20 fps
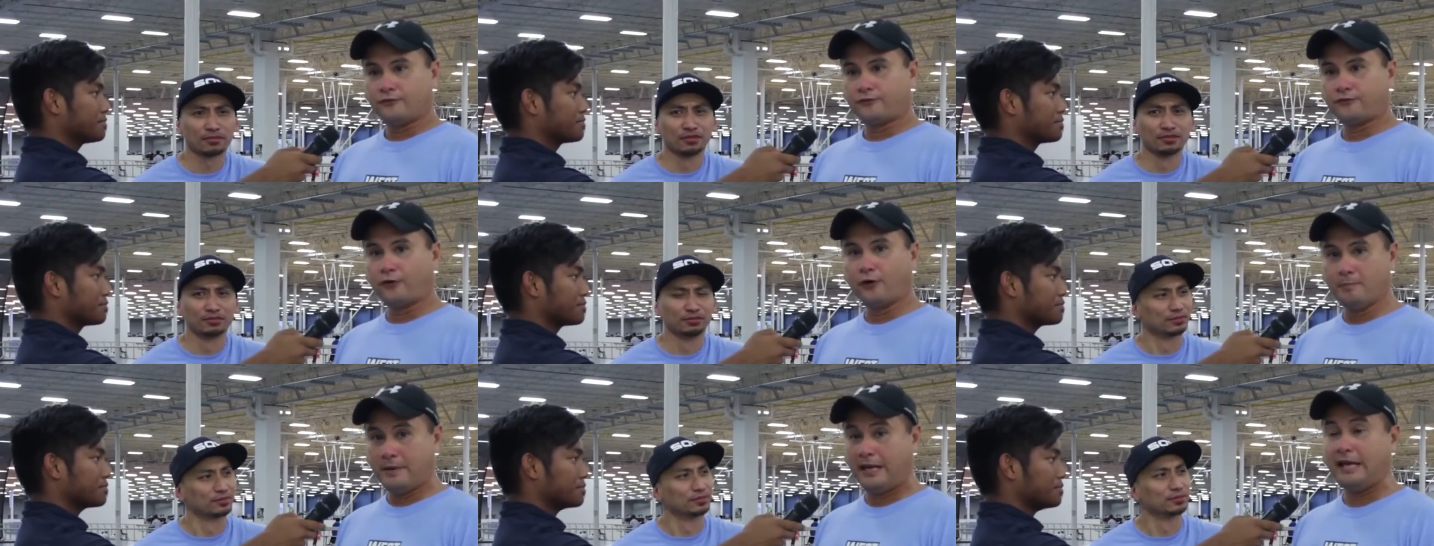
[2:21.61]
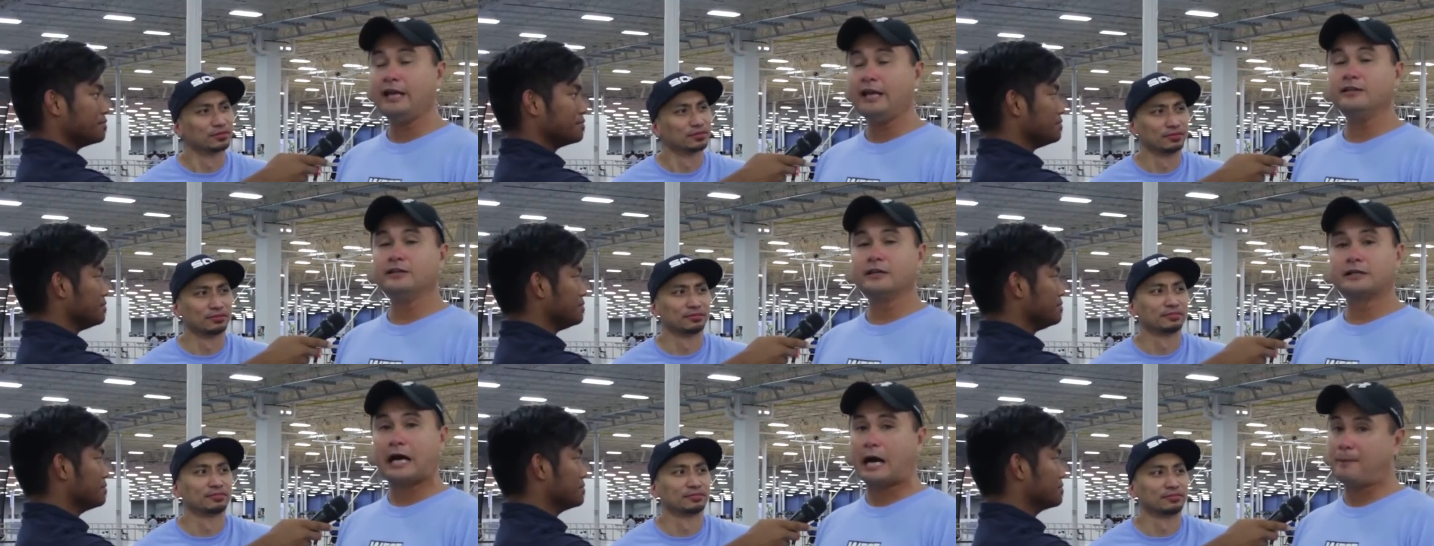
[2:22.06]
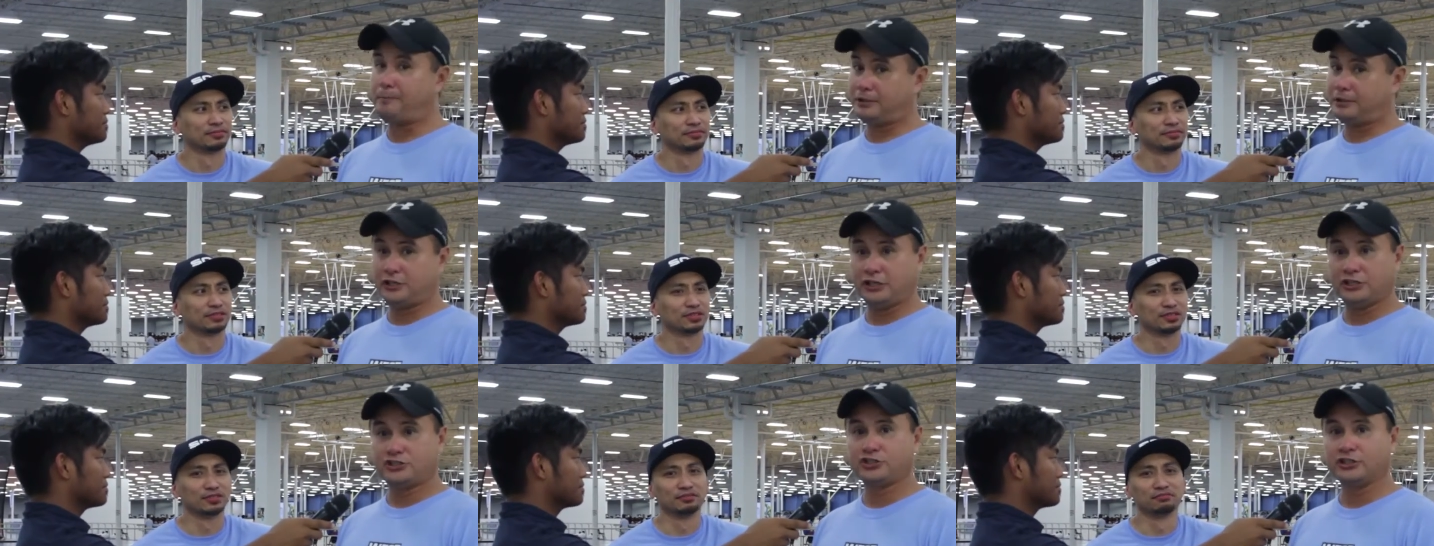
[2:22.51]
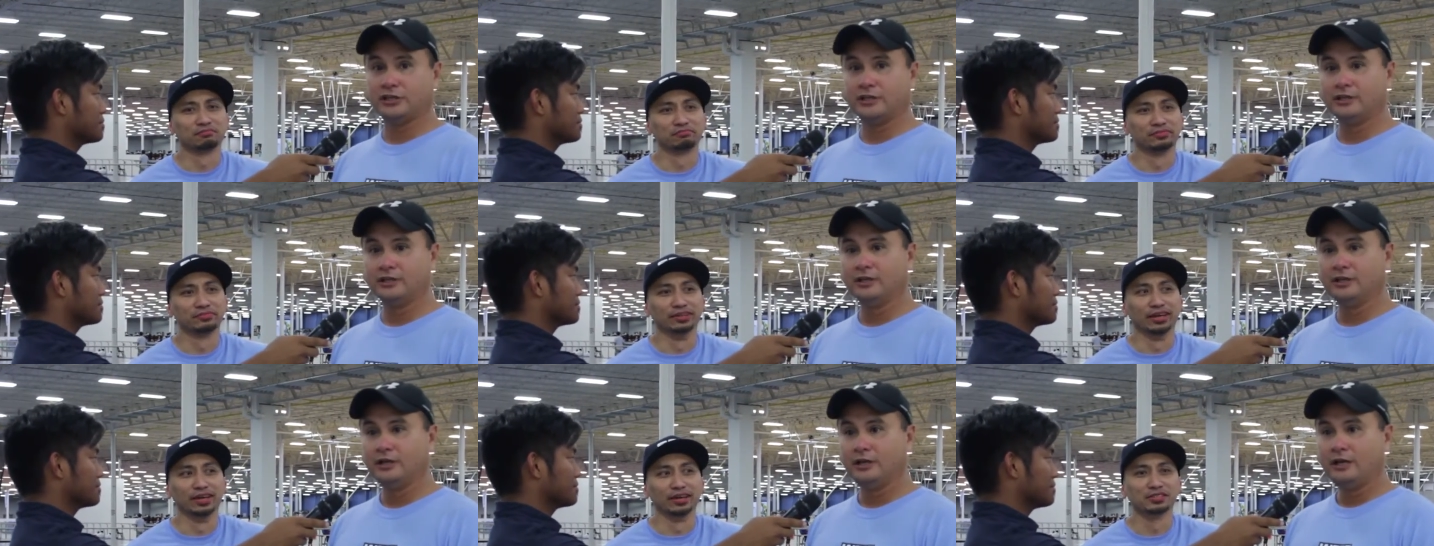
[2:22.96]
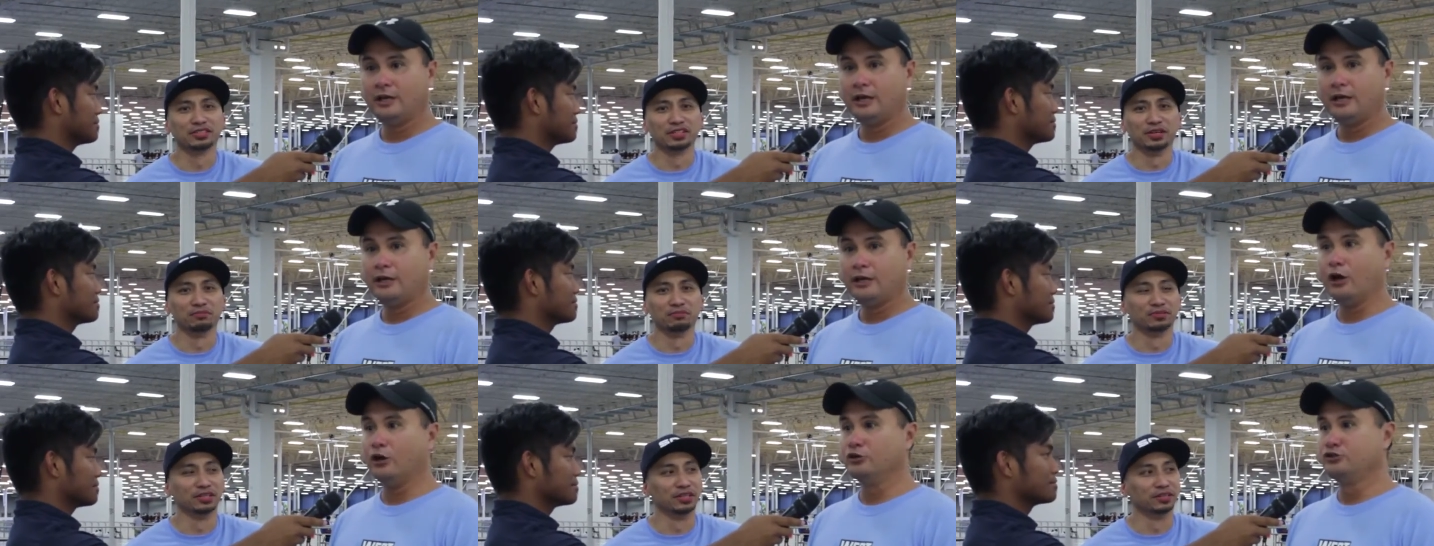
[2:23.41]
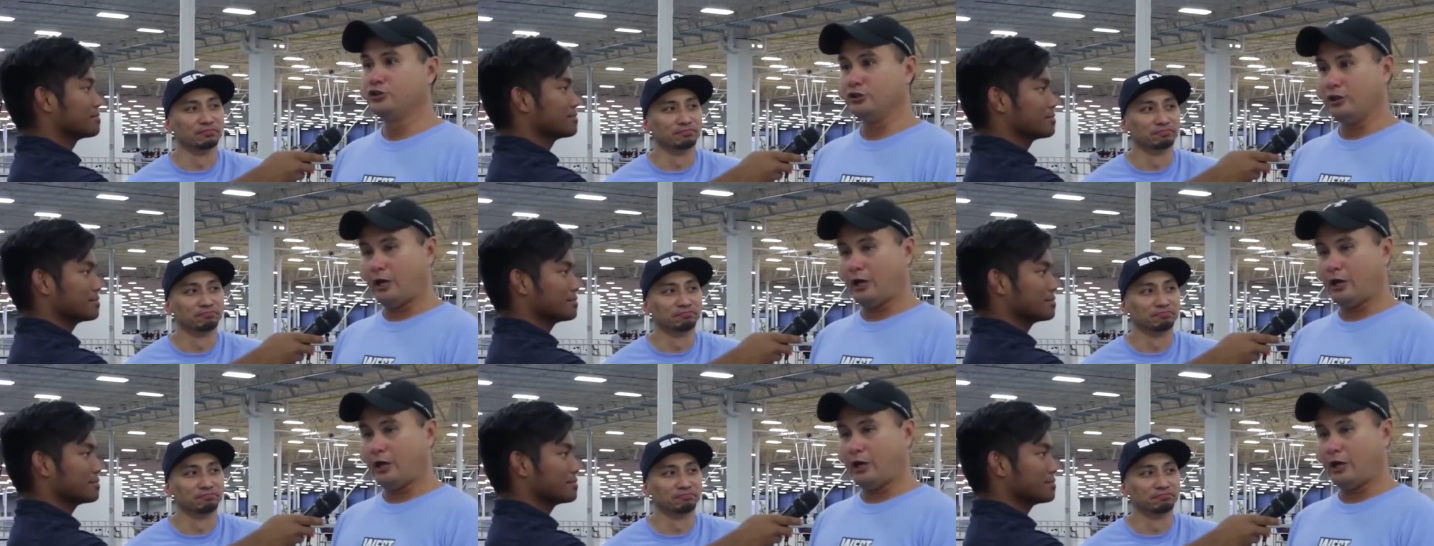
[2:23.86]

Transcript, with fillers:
Speaker 1: for me, the competition, you know,